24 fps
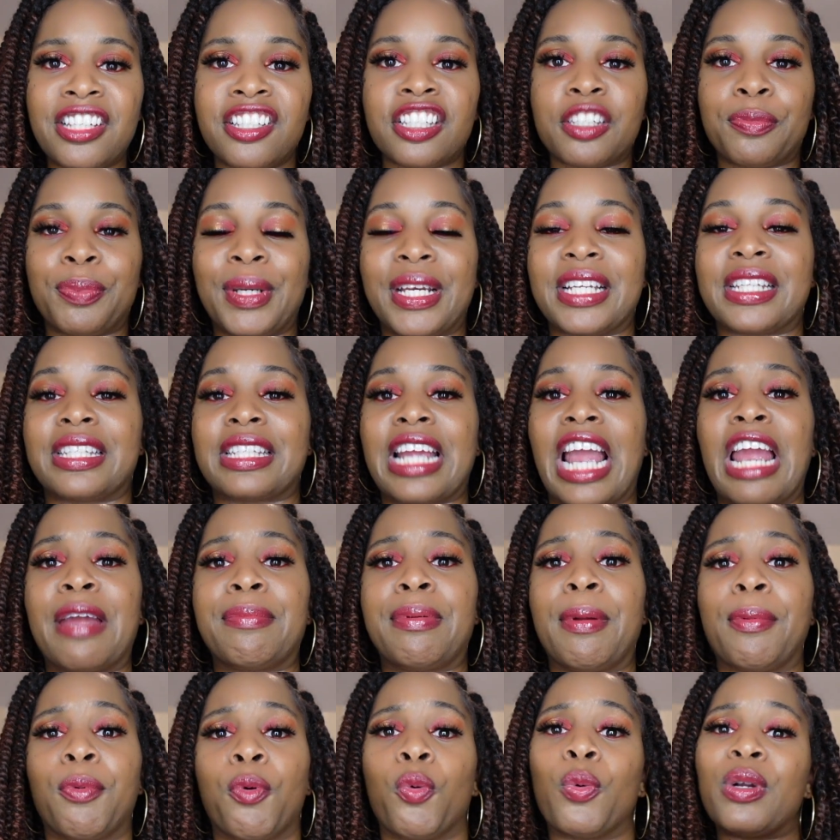just be the same
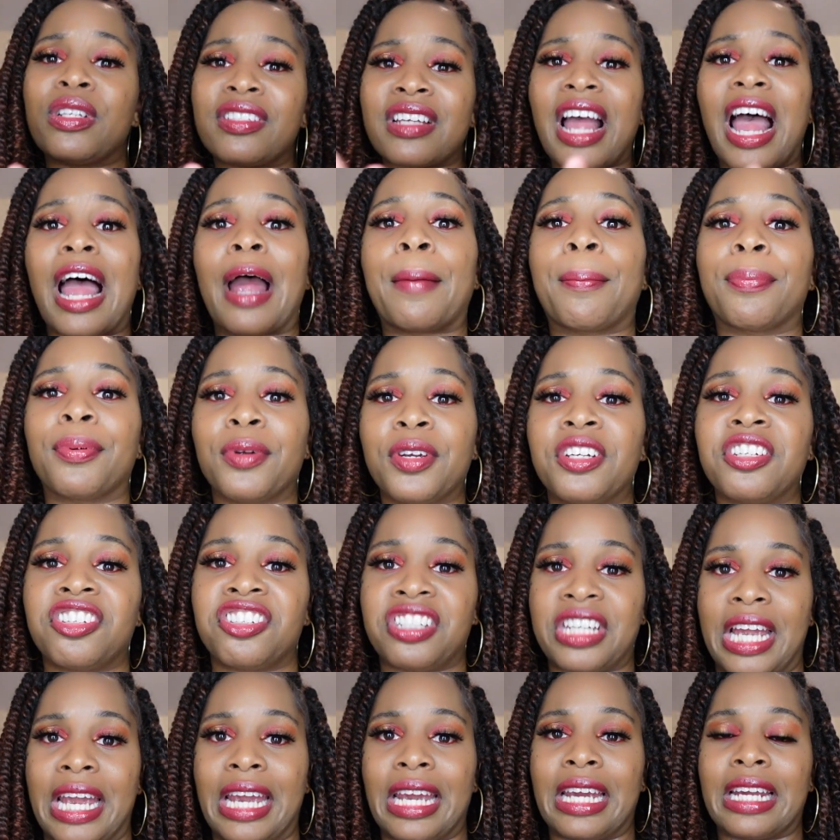people, which I
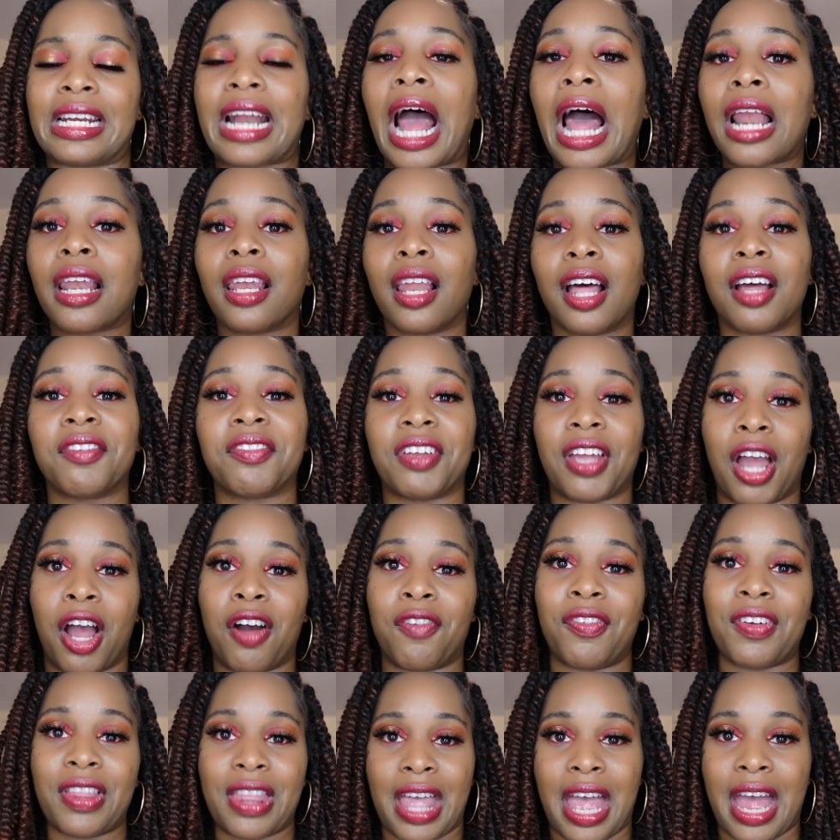appreciate, and I love y'all
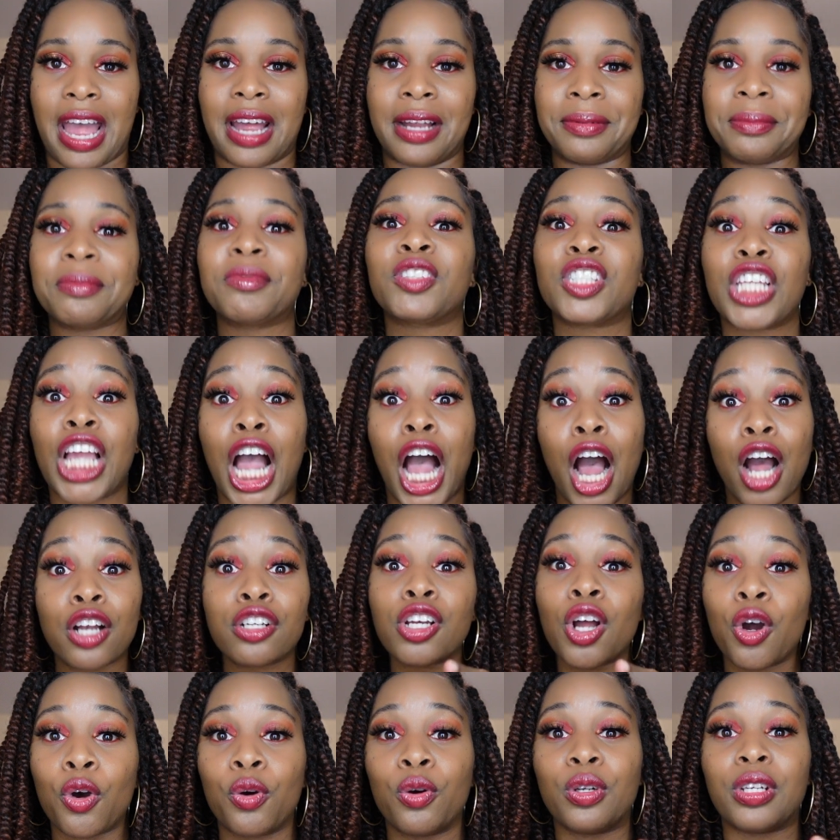for that. Y'all
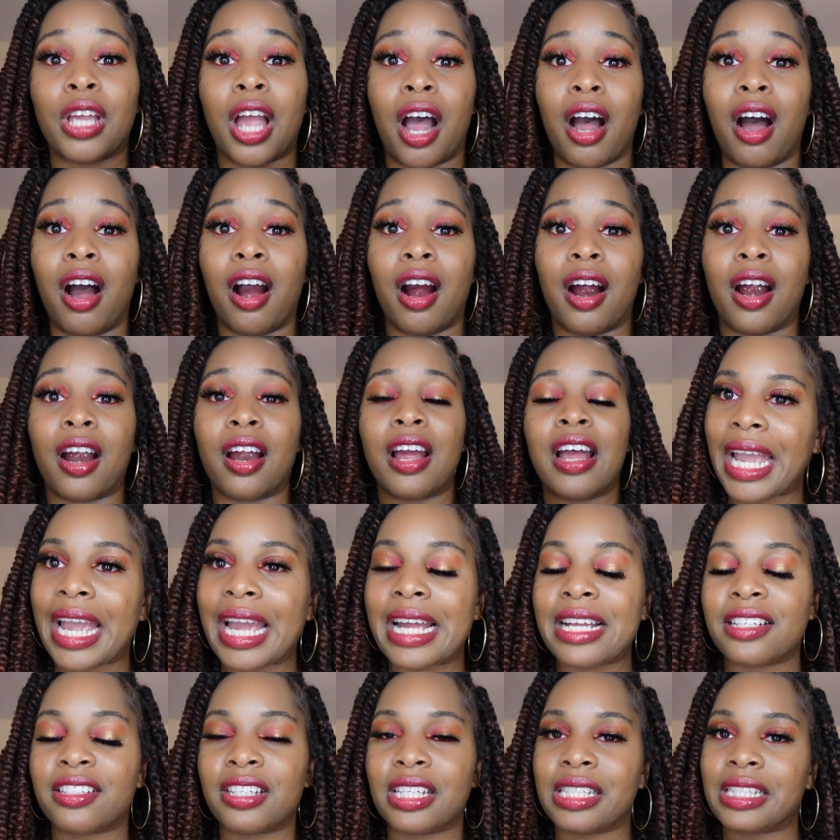know who y'all are.
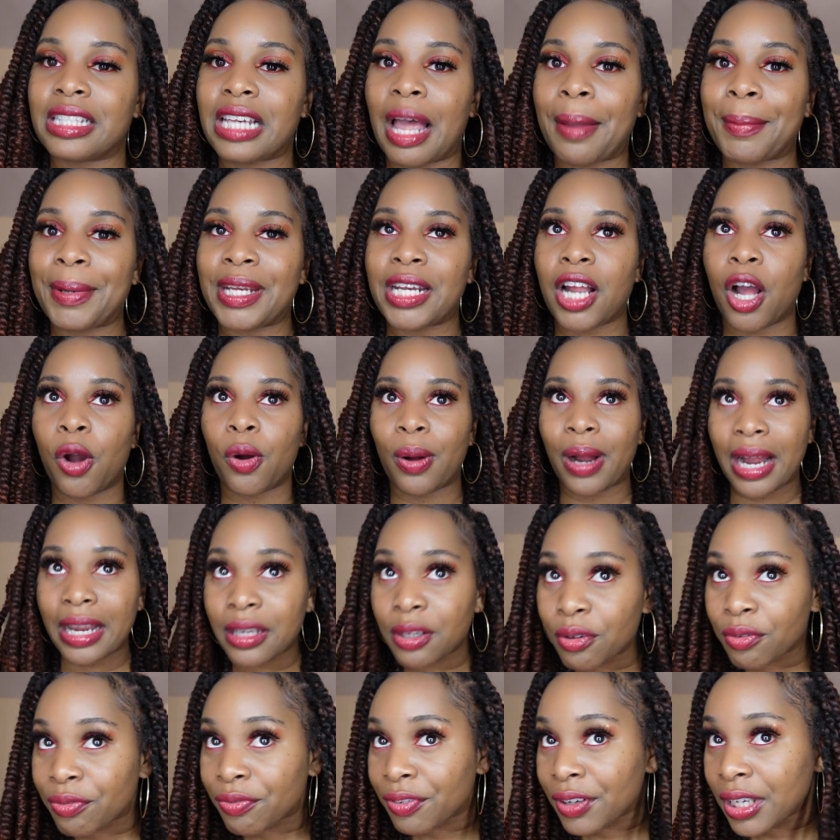And just let me know how
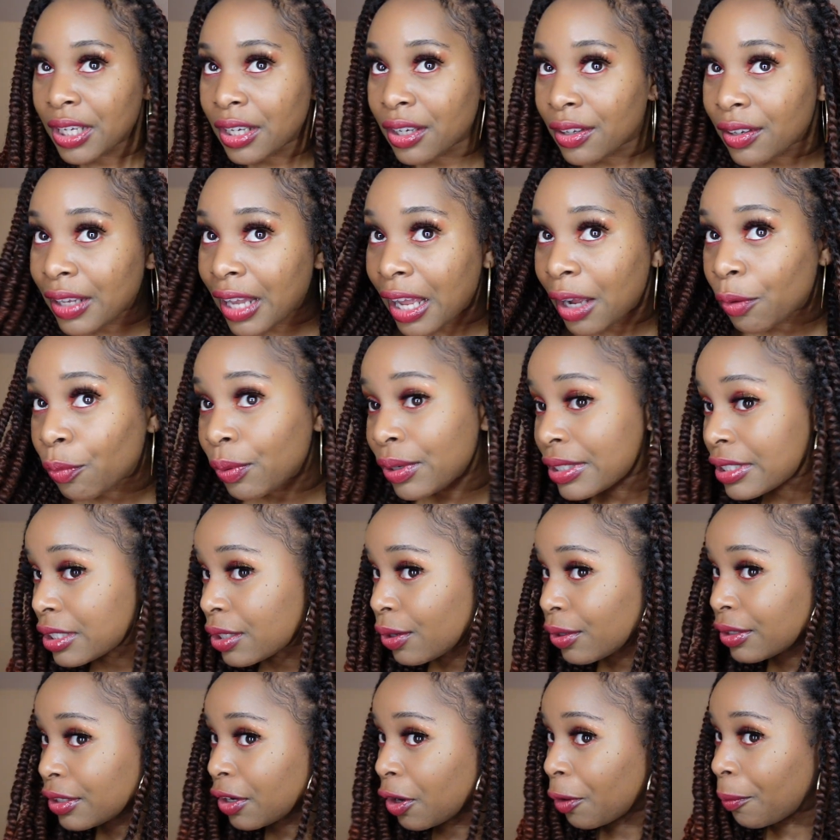you feel, like what's
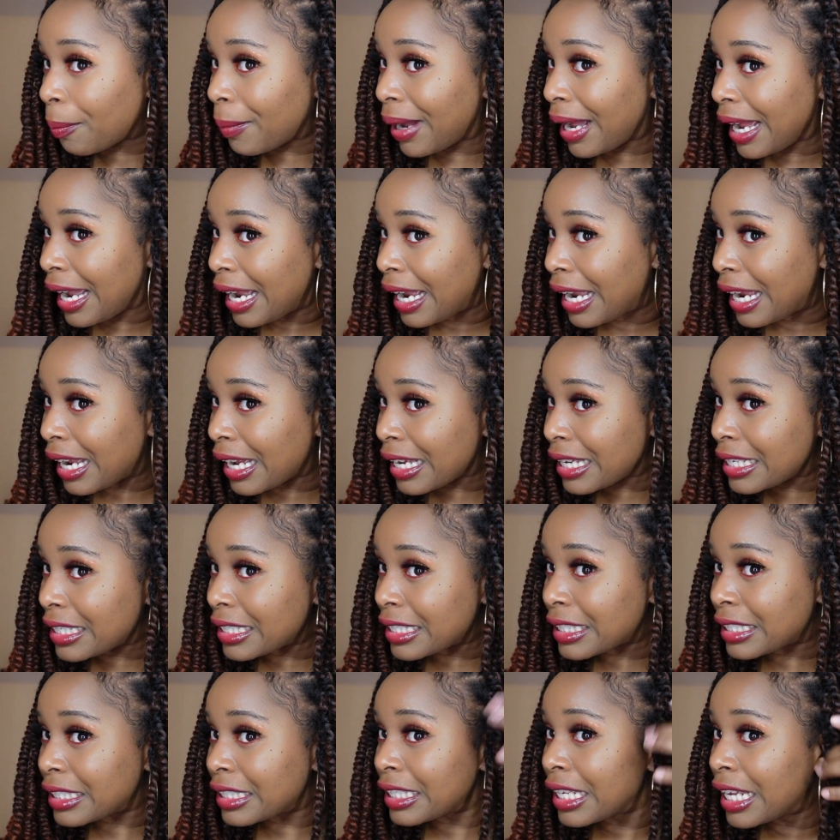on your mind,
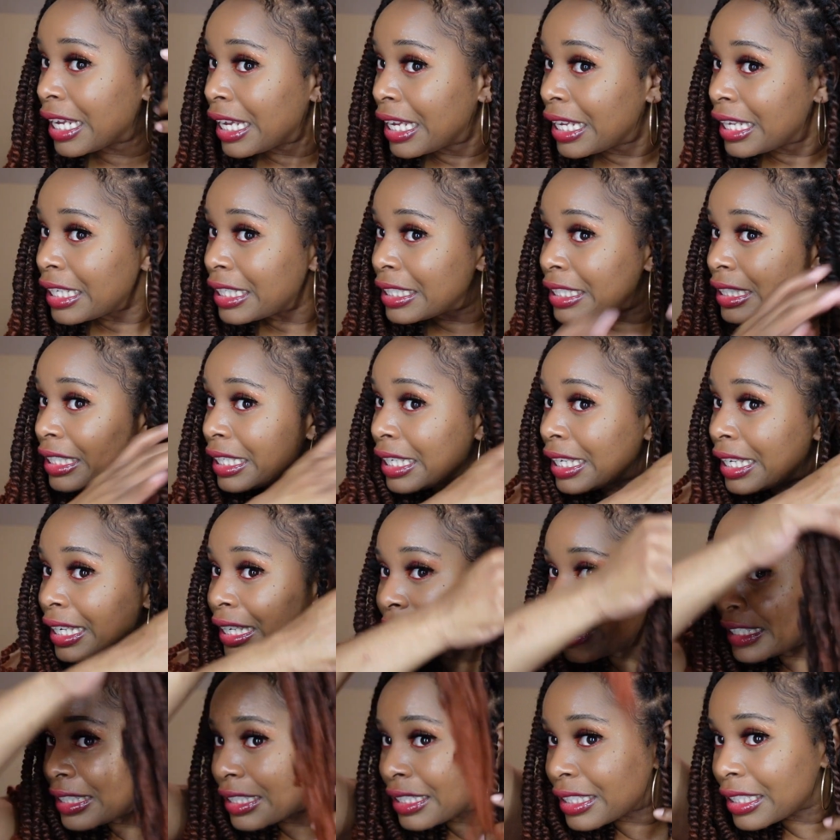because
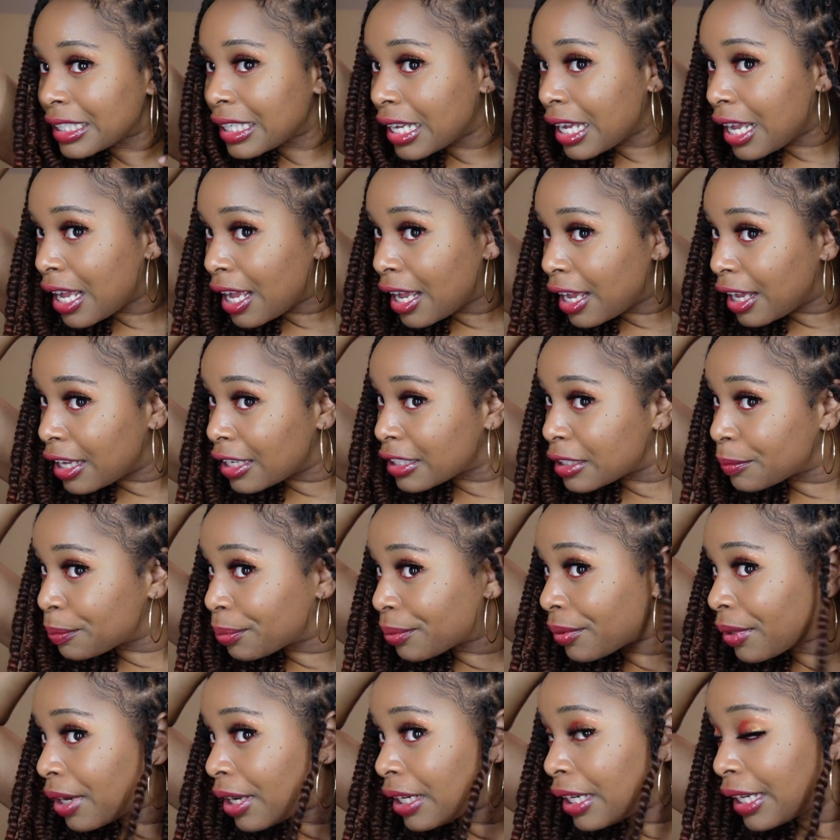sis,
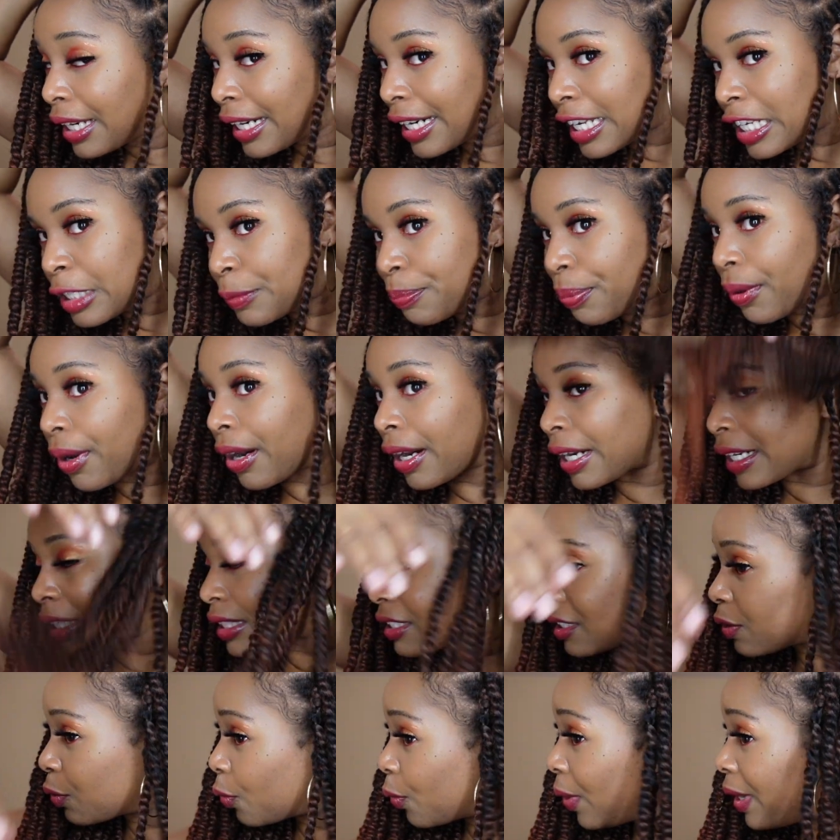bruh, look at these
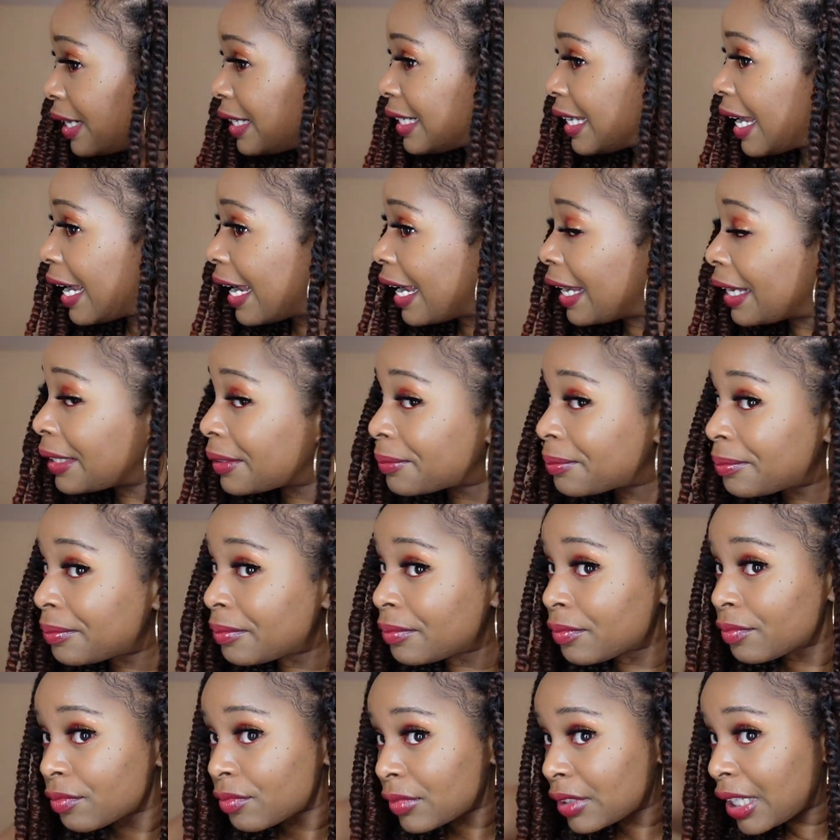parts. One day
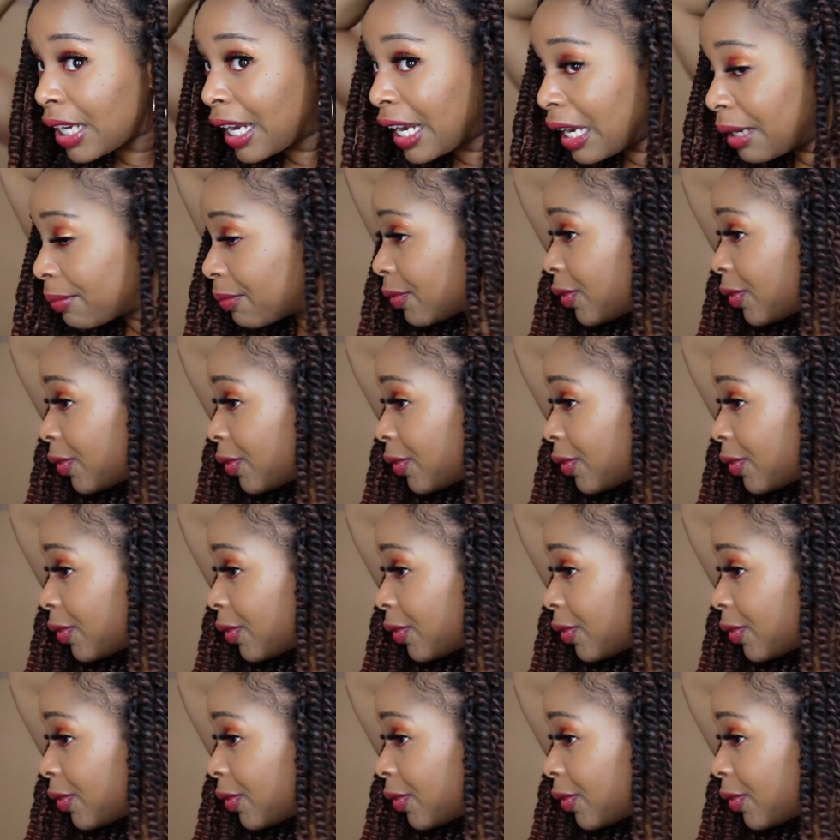I'm